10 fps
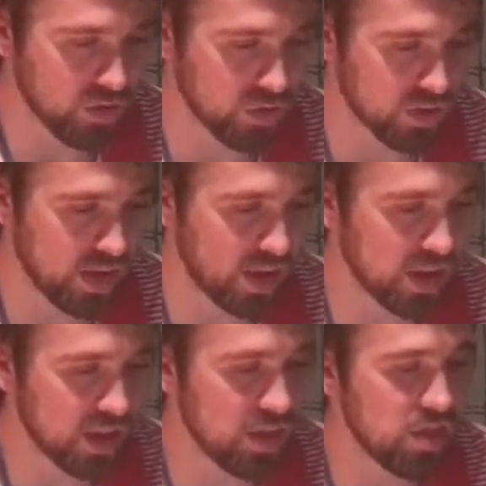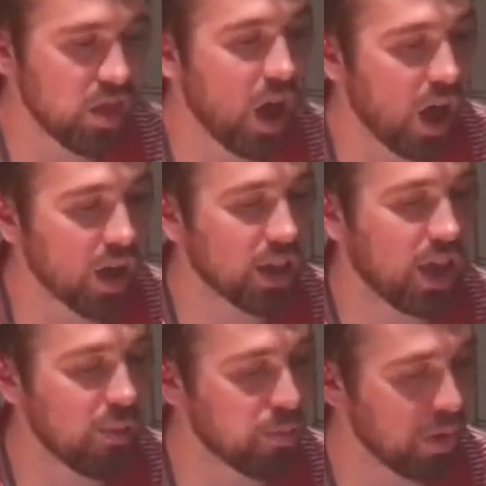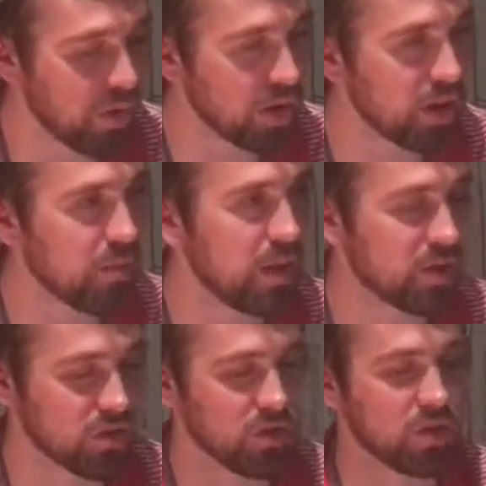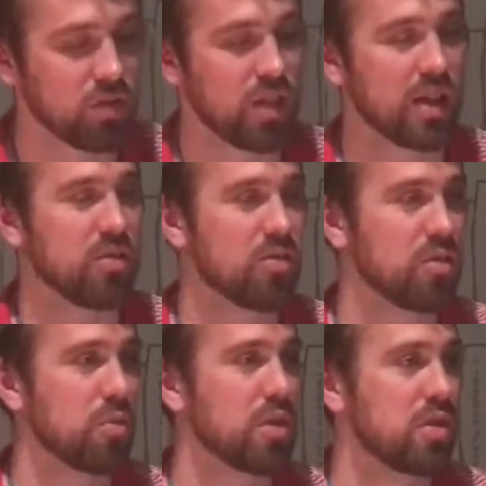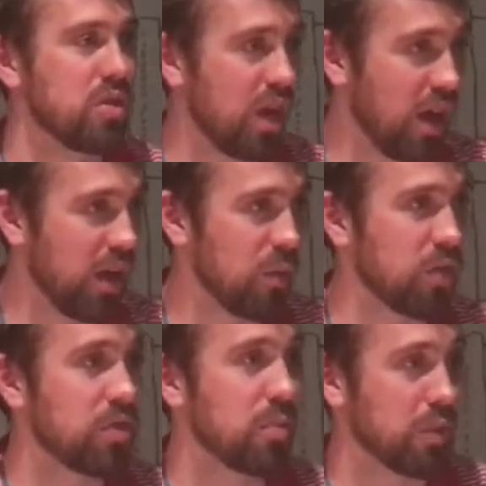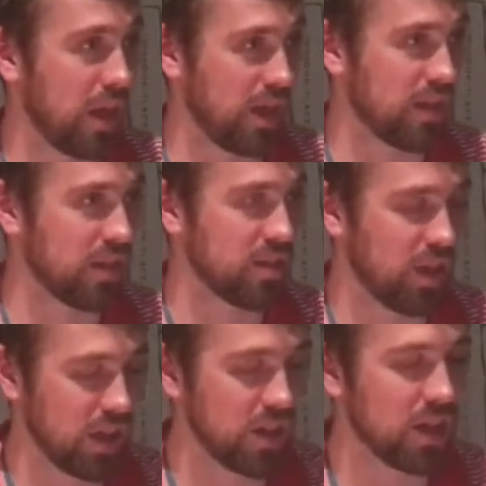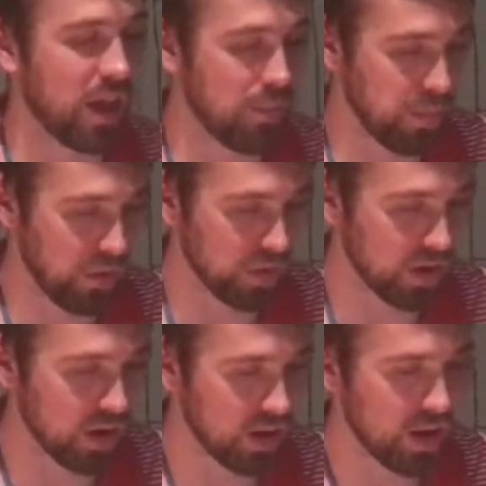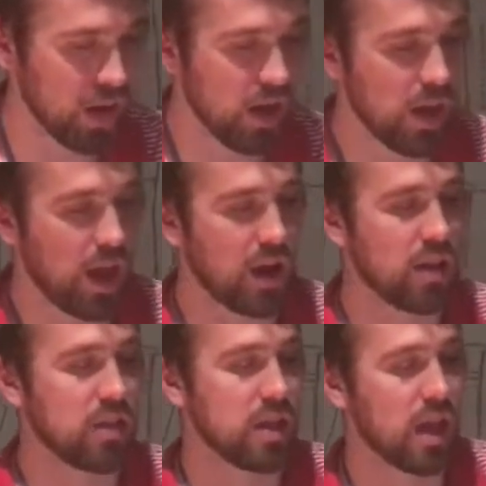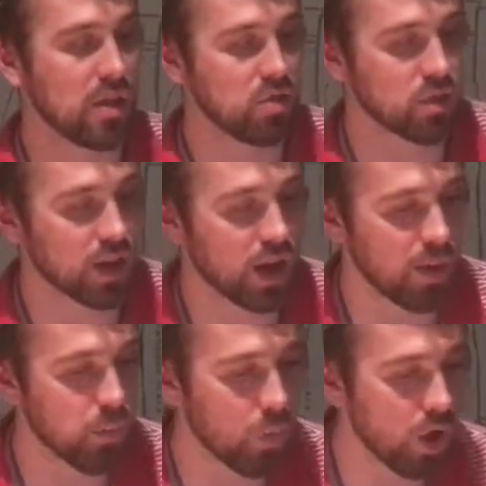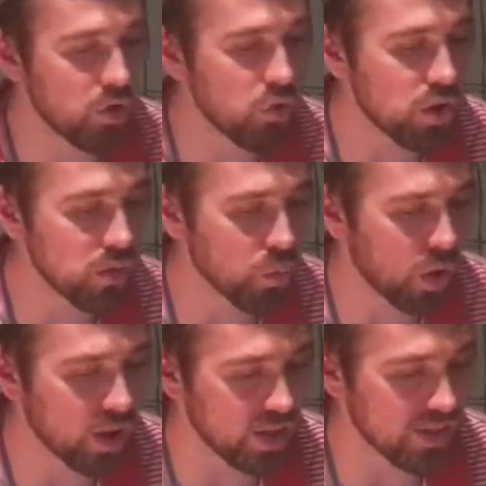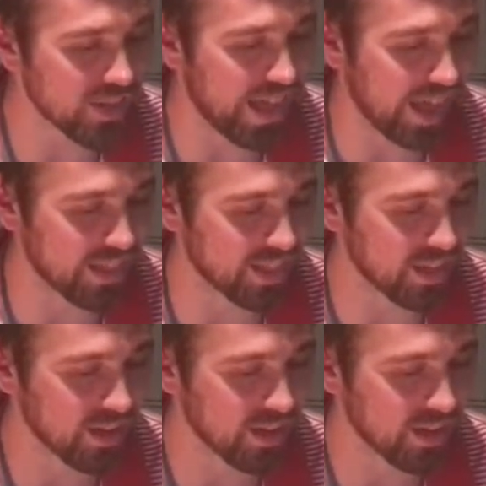You said in the Cambodia, make sure to not use the word the with the place, in Cambodia. And at the end you said, I'm wondering what is that?